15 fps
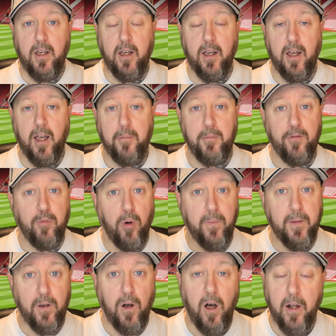um, of what
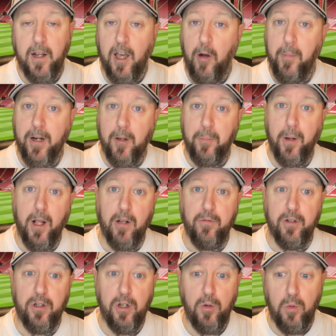they are and how many people
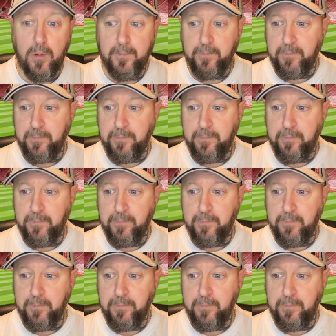renew.